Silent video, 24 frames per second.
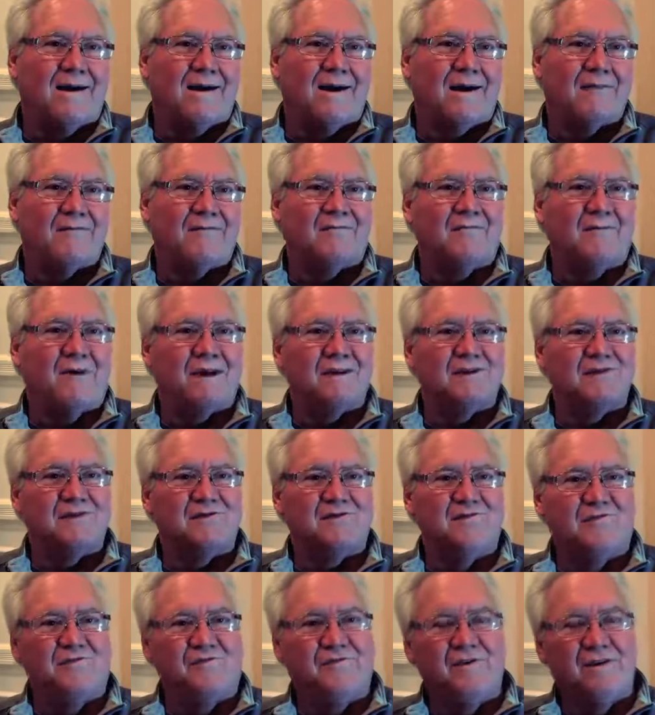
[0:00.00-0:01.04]
I
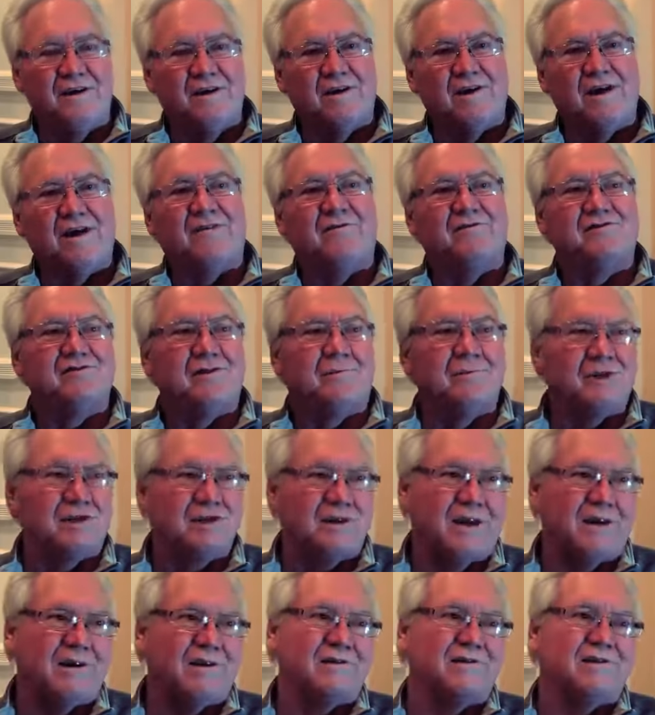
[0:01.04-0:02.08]
just feel I have so much
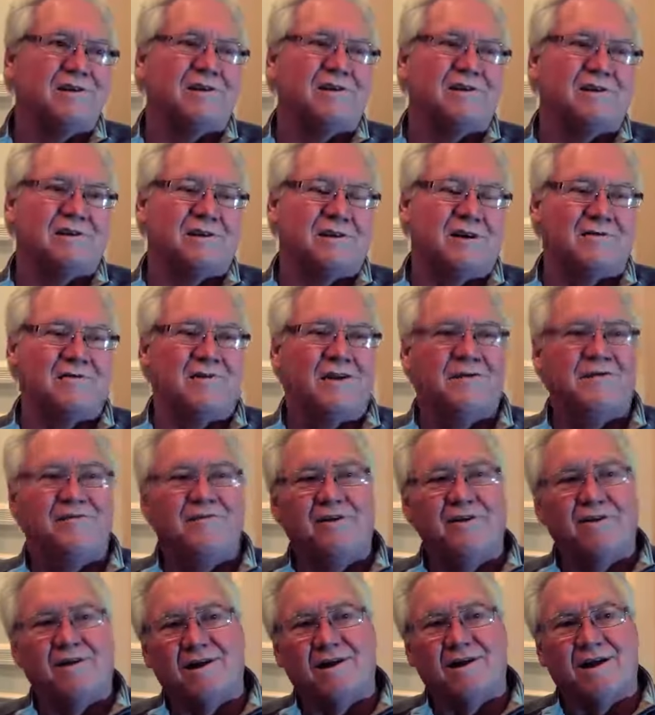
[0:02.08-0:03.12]
energy and stuff. I
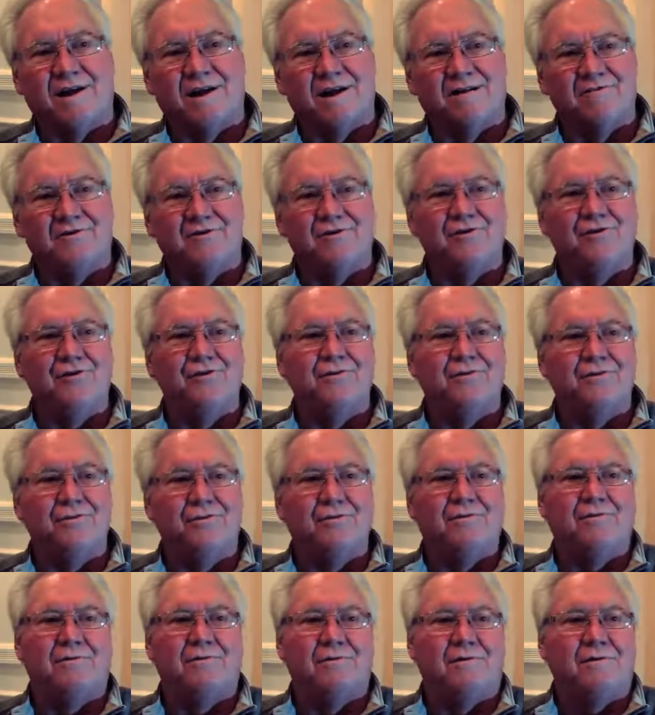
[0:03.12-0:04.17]
feel like I have a new
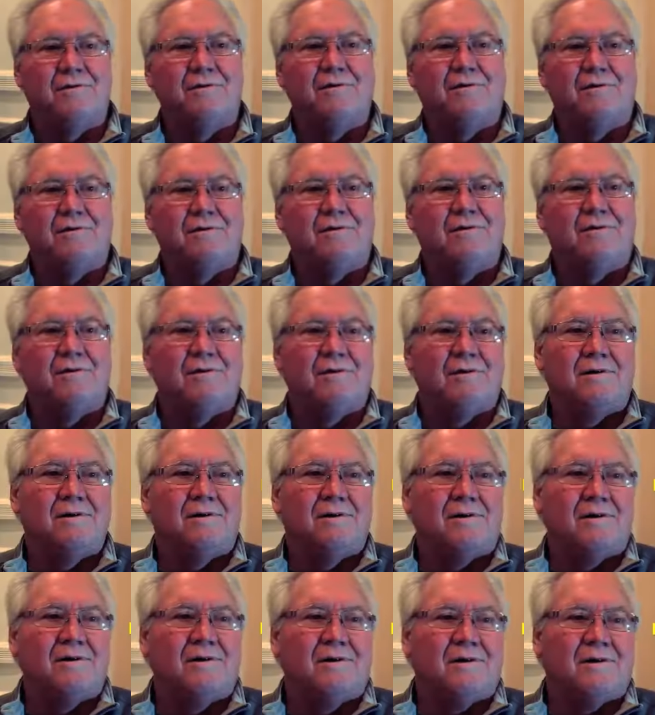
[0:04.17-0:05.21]

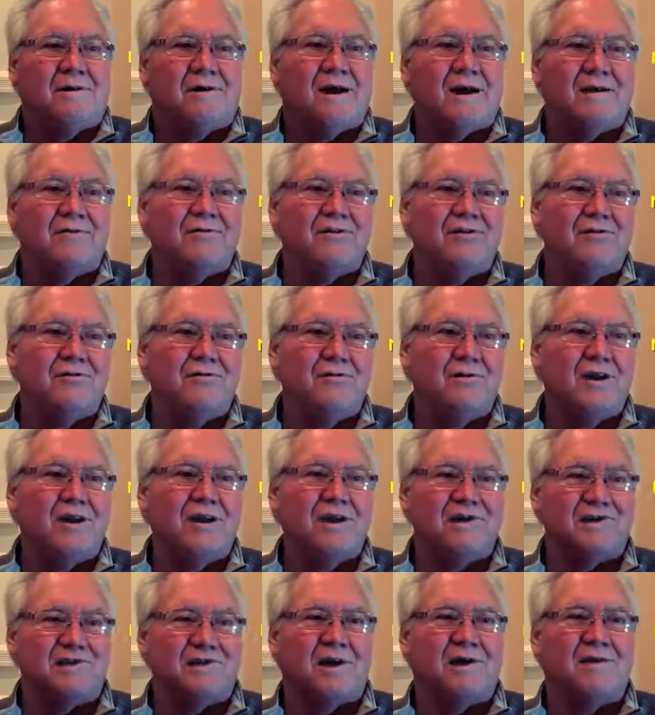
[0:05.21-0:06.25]

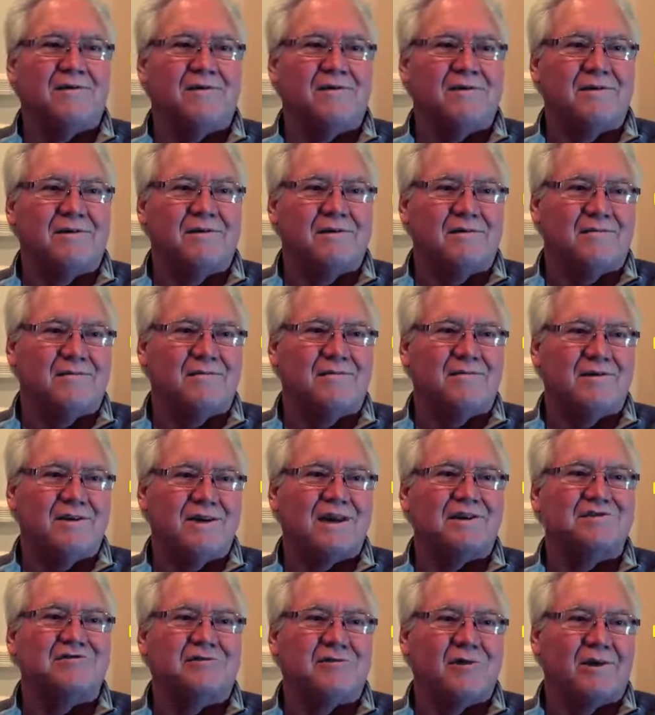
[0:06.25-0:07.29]
lease on the
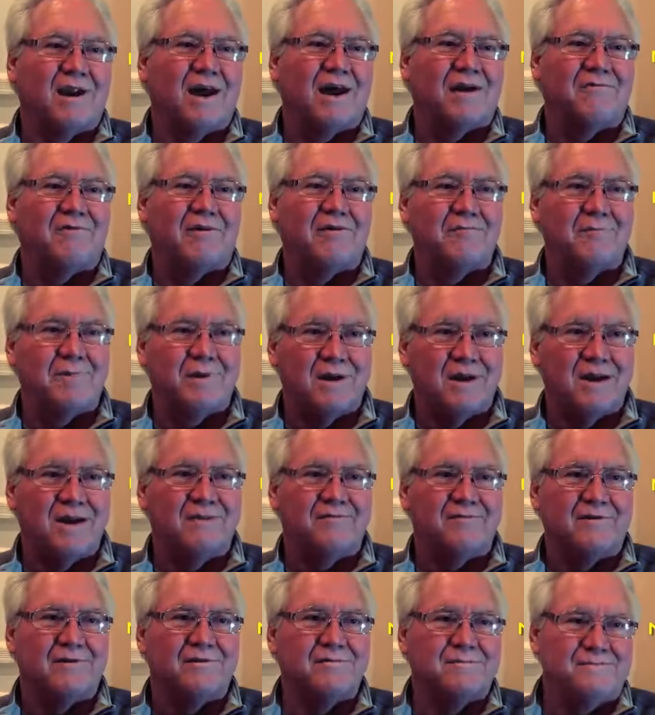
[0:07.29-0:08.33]
extra life I've been
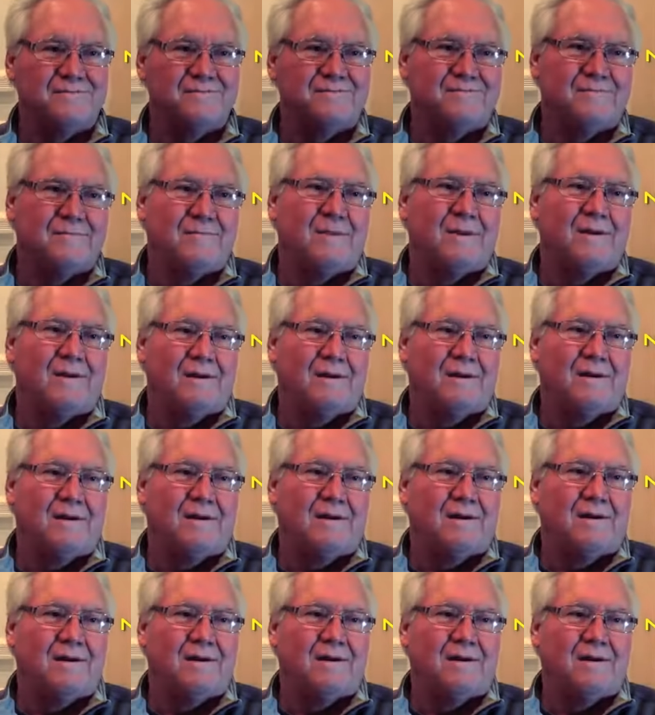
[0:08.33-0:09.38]
given,
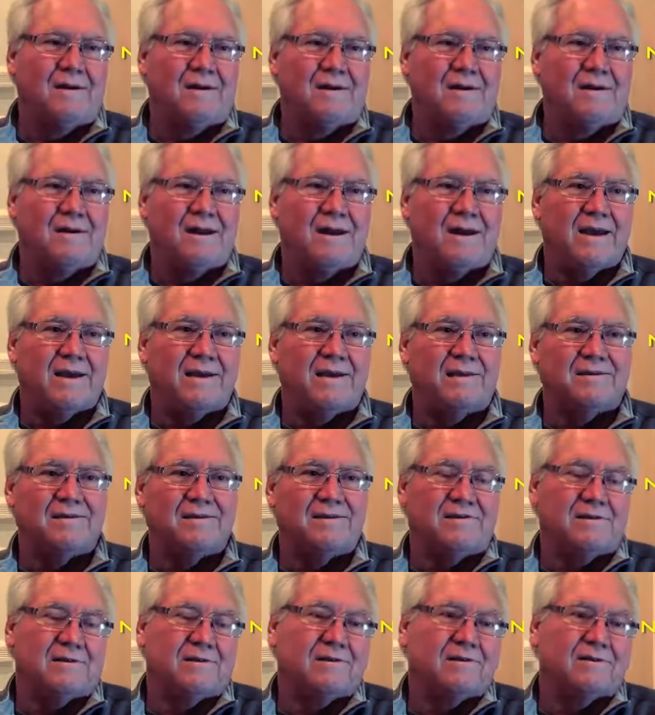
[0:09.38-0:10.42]
and
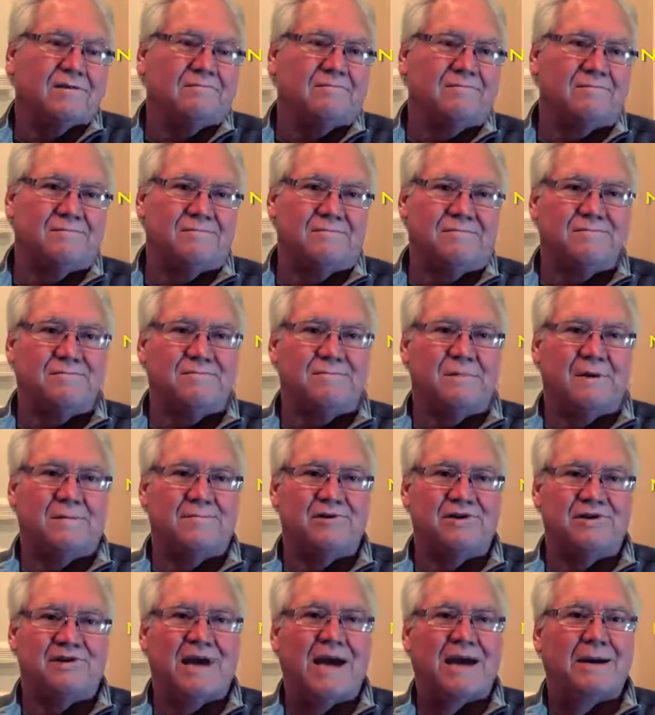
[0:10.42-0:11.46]
it's I'm
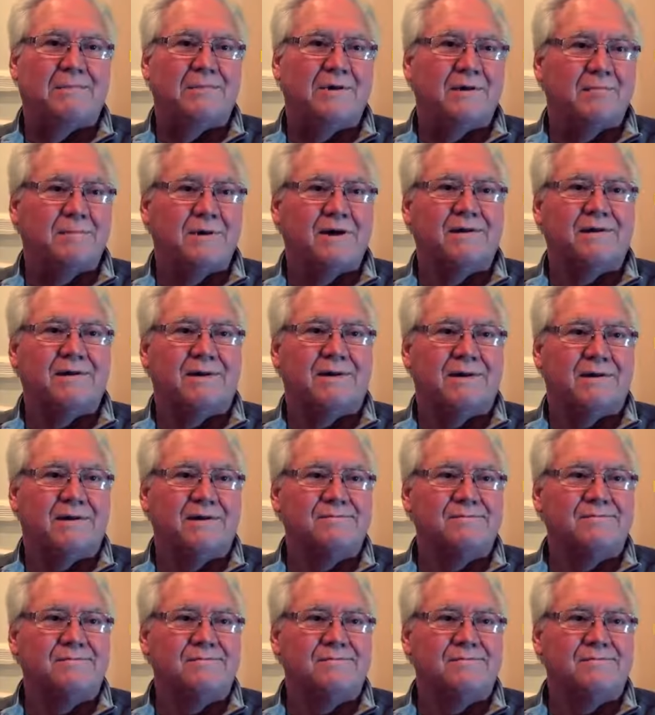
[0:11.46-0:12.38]
just happy about that.